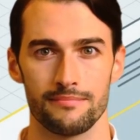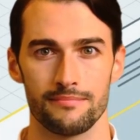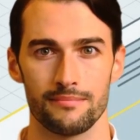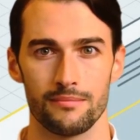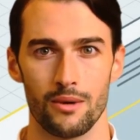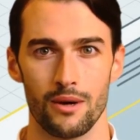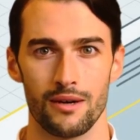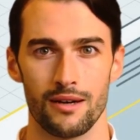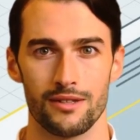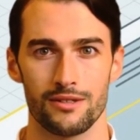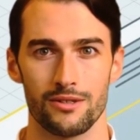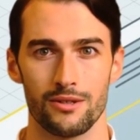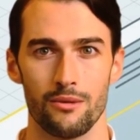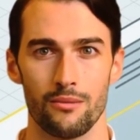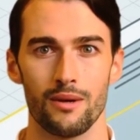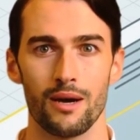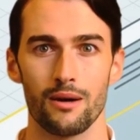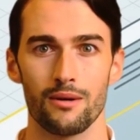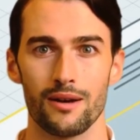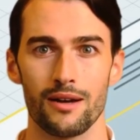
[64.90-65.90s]
While
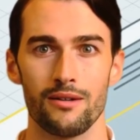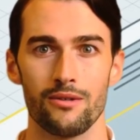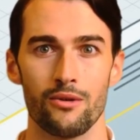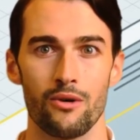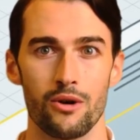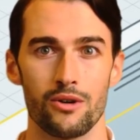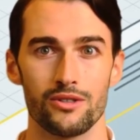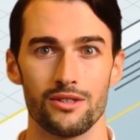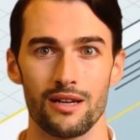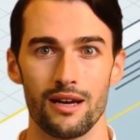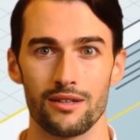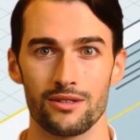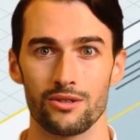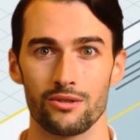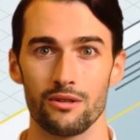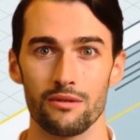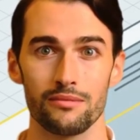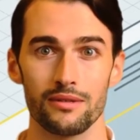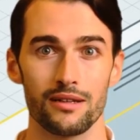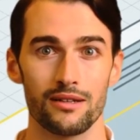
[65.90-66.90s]
SQL and cross-site
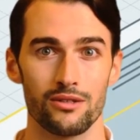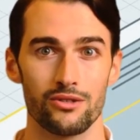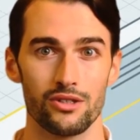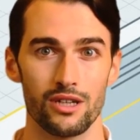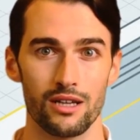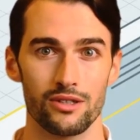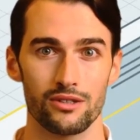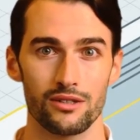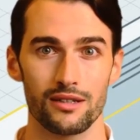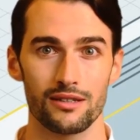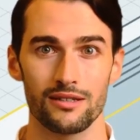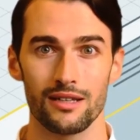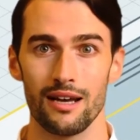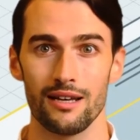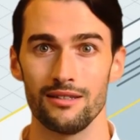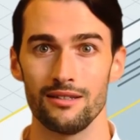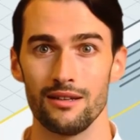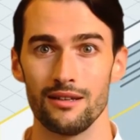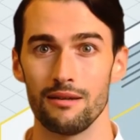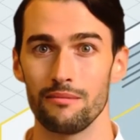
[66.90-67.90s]
scripting injection
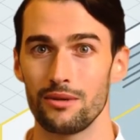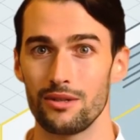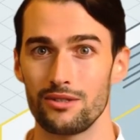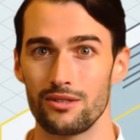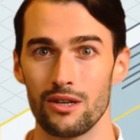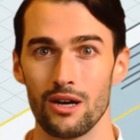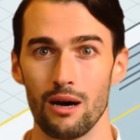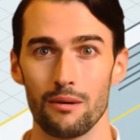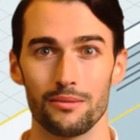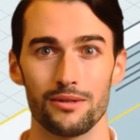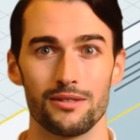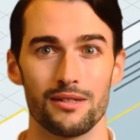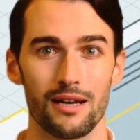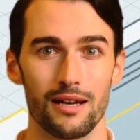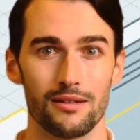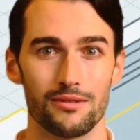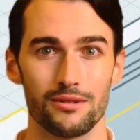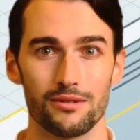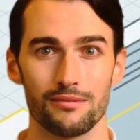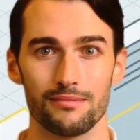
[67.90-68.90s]
attacks are the most common
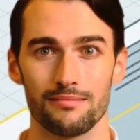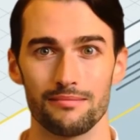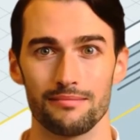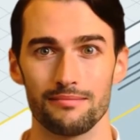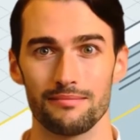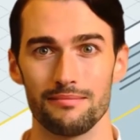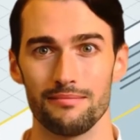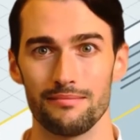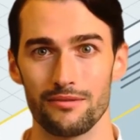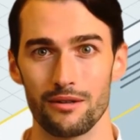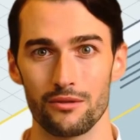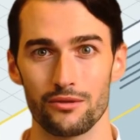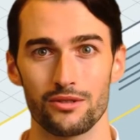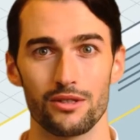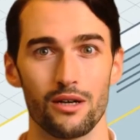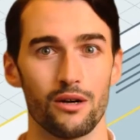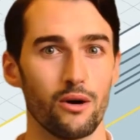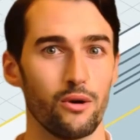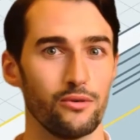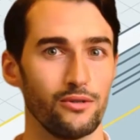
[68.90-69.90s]
types, there is
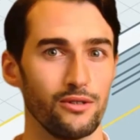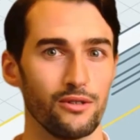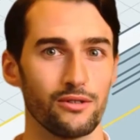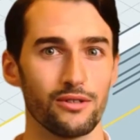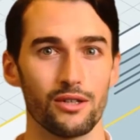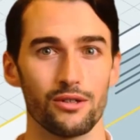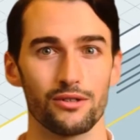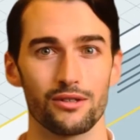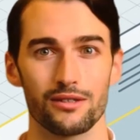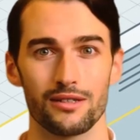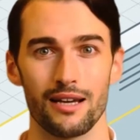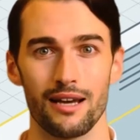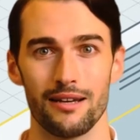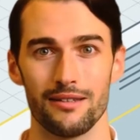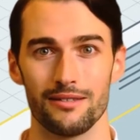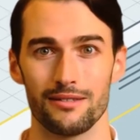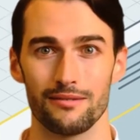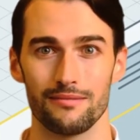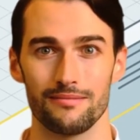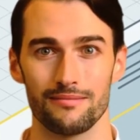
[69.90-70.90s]
a host of such
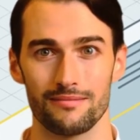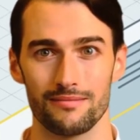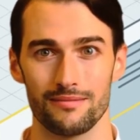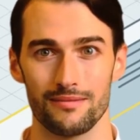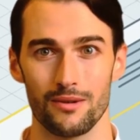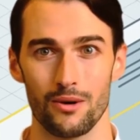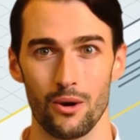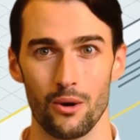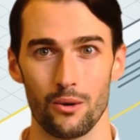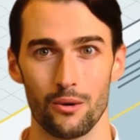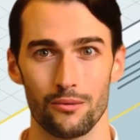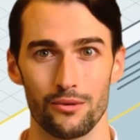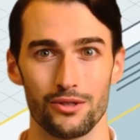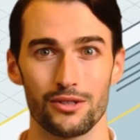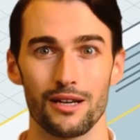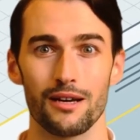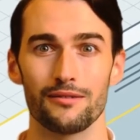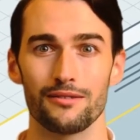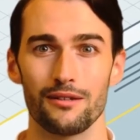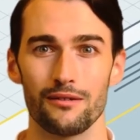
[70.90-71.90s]
attacks, all of which
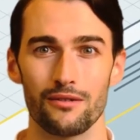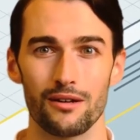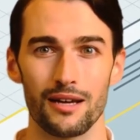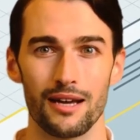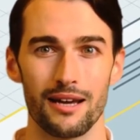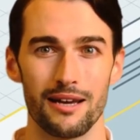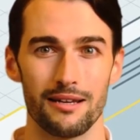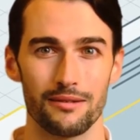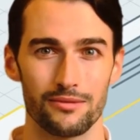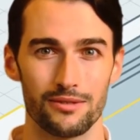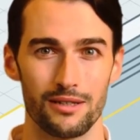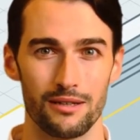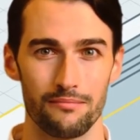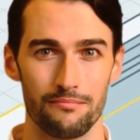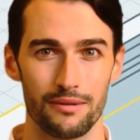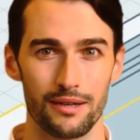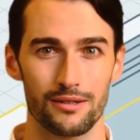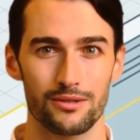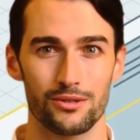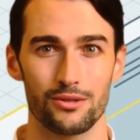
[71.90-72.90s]
have different aims and
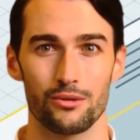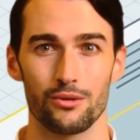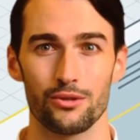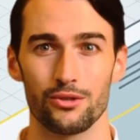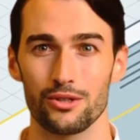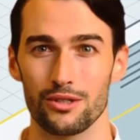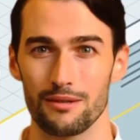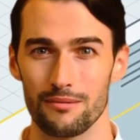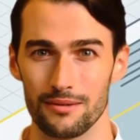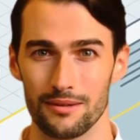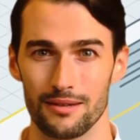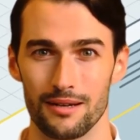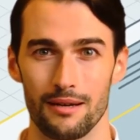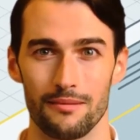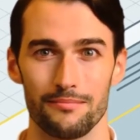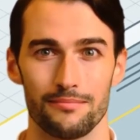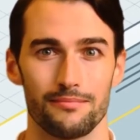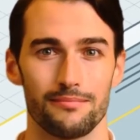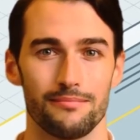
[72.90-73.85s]
means to achieving them.